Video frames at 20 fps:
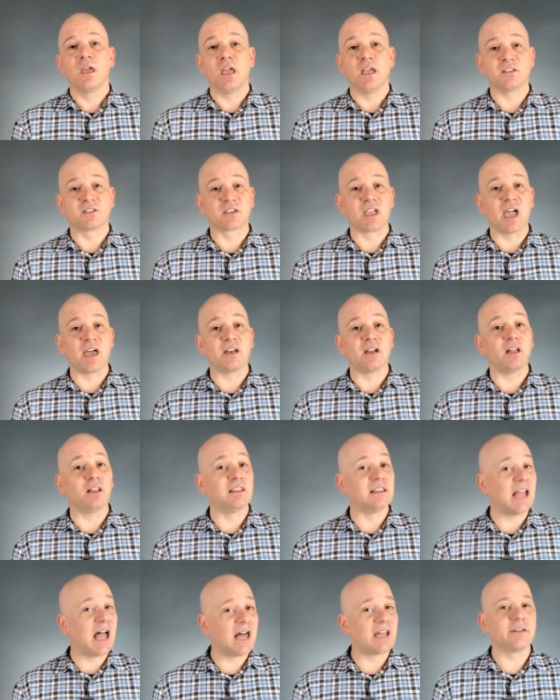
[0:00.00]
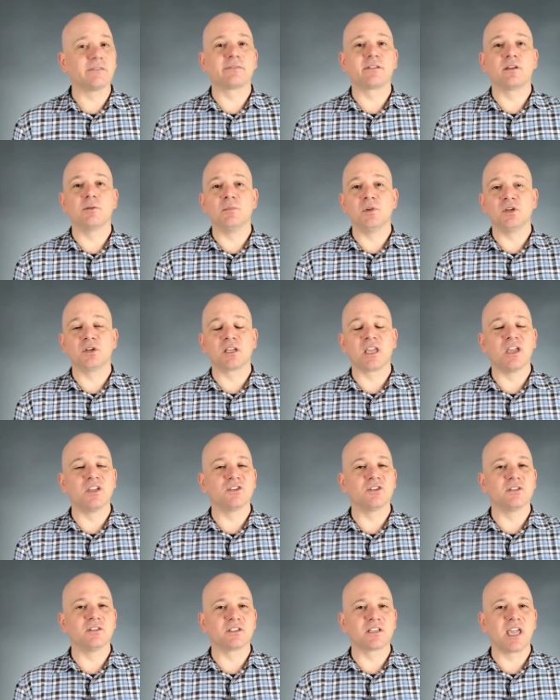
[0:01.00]
It's got a lot of
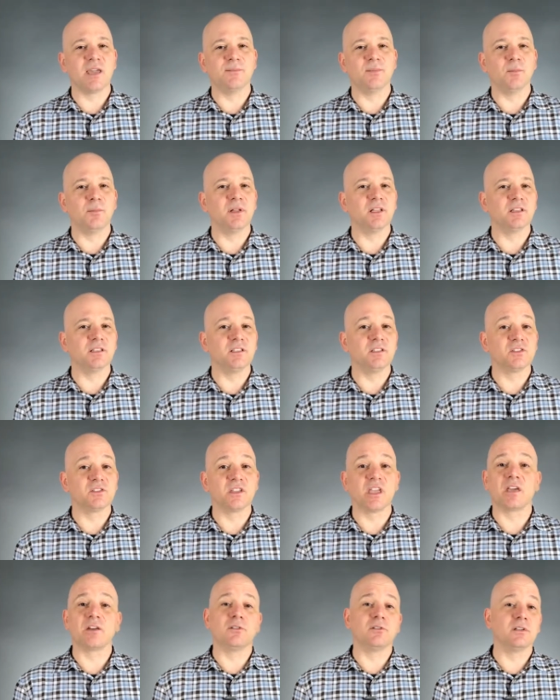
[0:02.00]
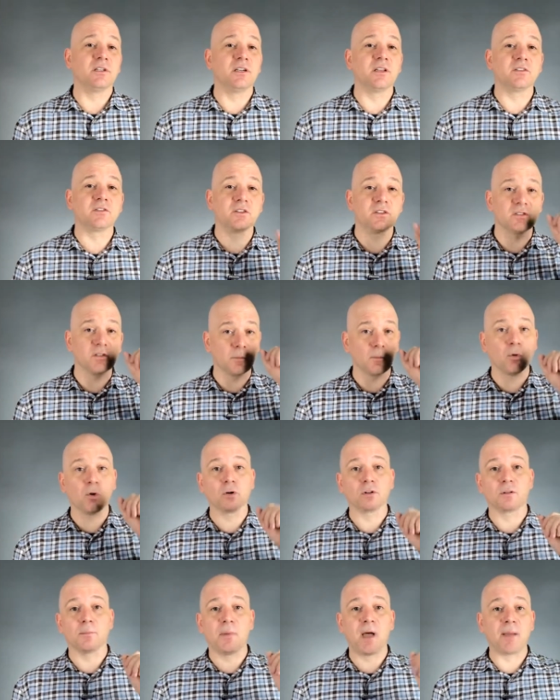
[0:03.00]
communications capabilities. Not only does it
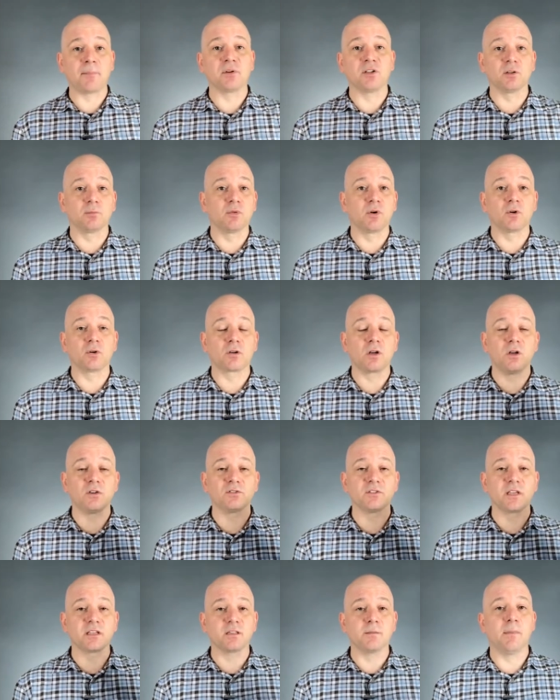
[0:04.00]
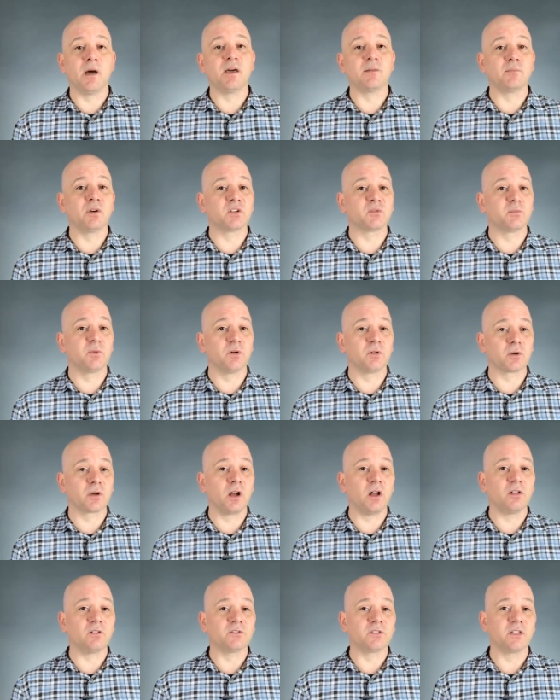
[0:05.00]
support the popular protocols like the Modbus
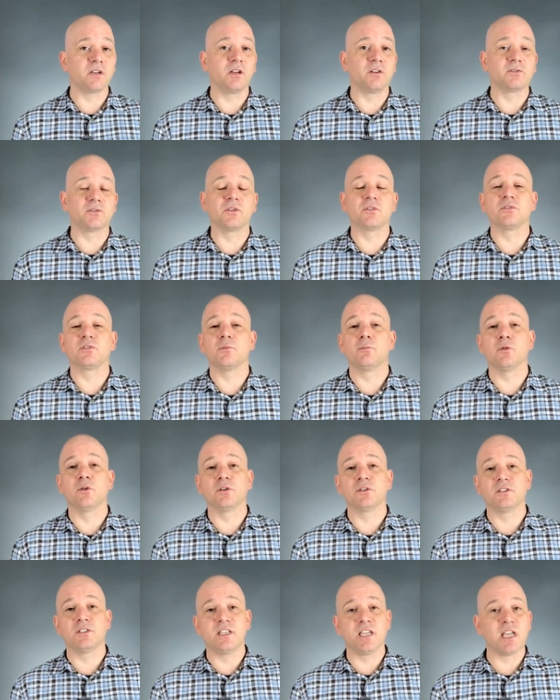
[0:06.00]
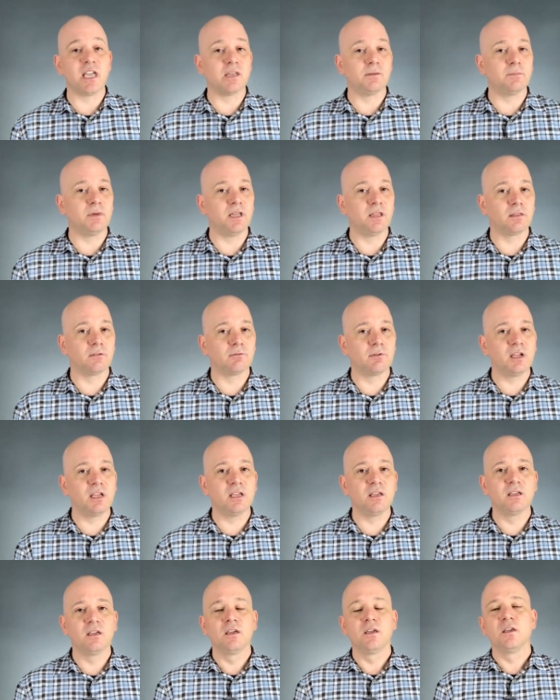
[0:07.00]
protocols, it also supports
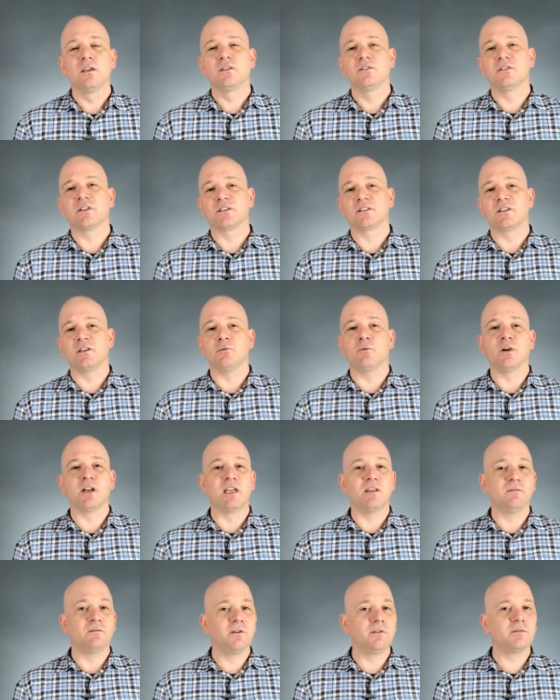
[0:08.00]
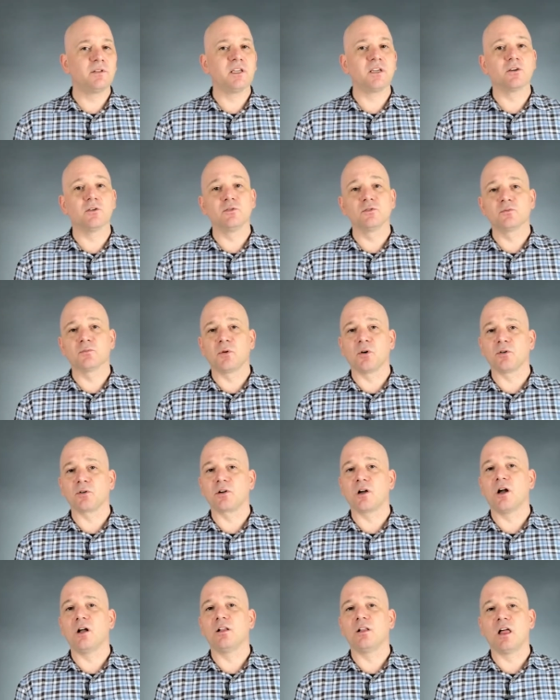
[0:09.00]
DNP3, 61850, Goose
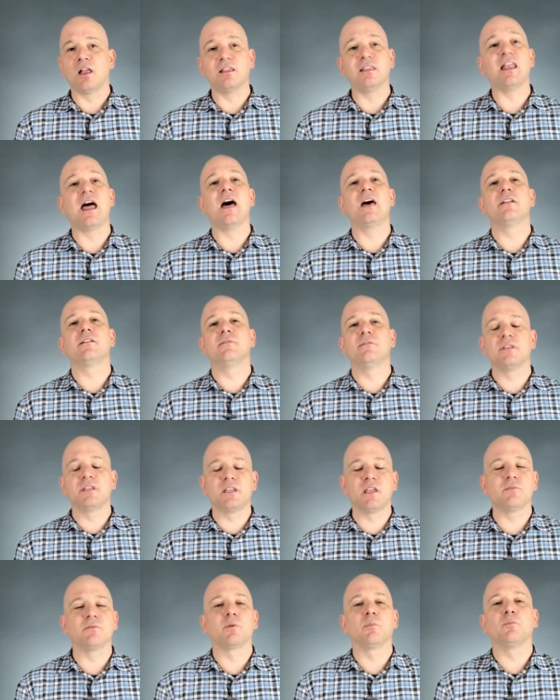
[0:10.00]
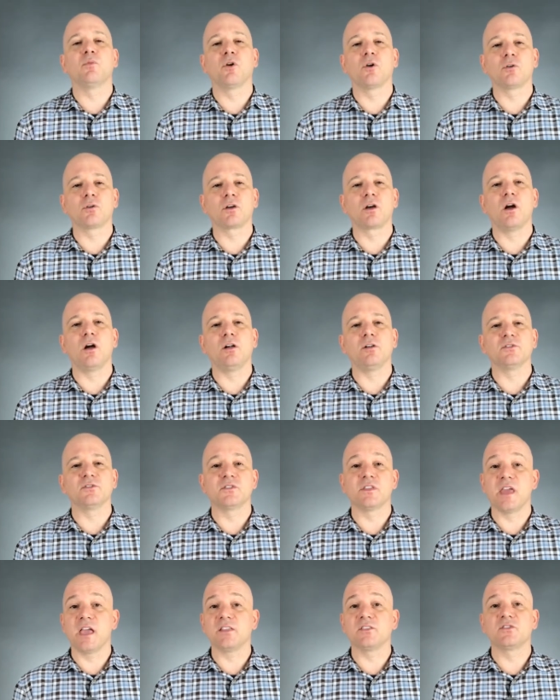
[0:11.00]
protocol, a lot of the different
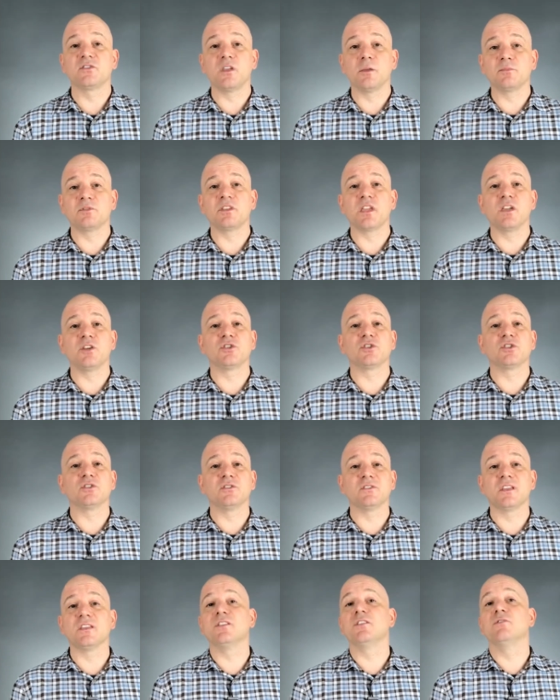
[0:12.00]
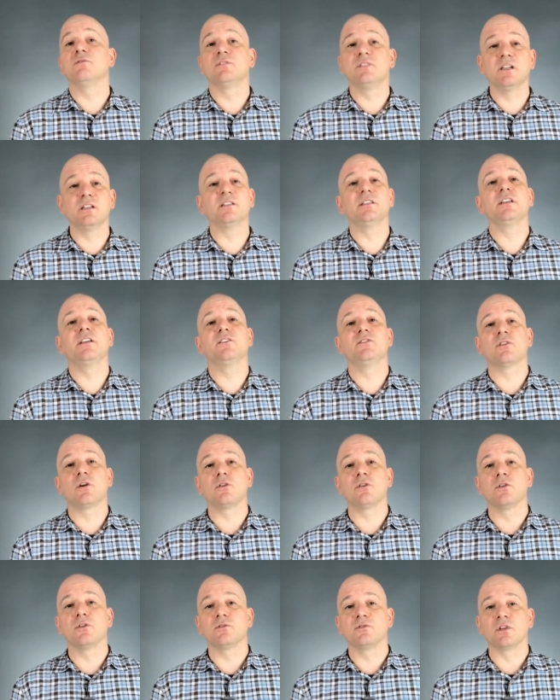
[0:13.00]
protocols that substations and utilities
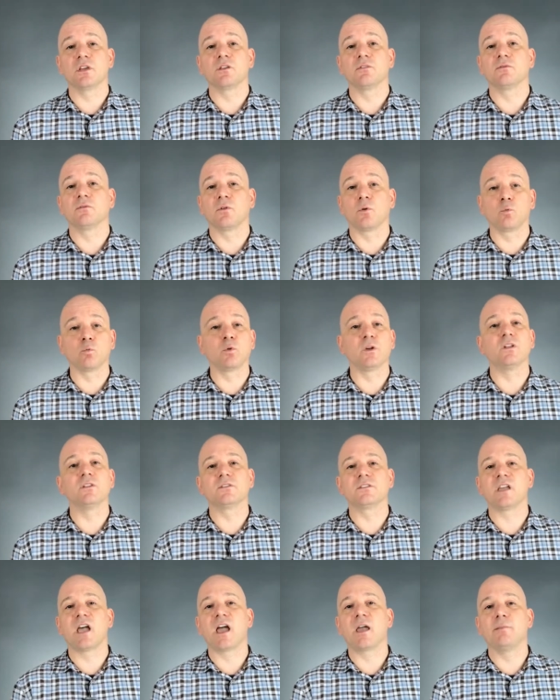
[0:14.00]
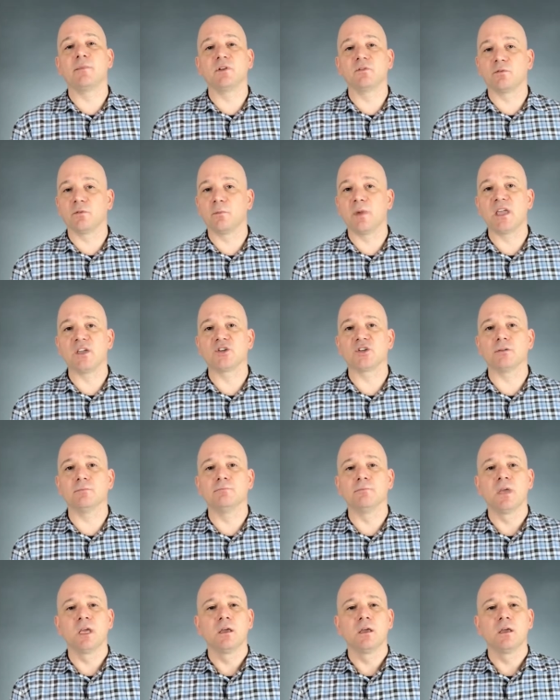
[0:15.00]
are using for real-time information.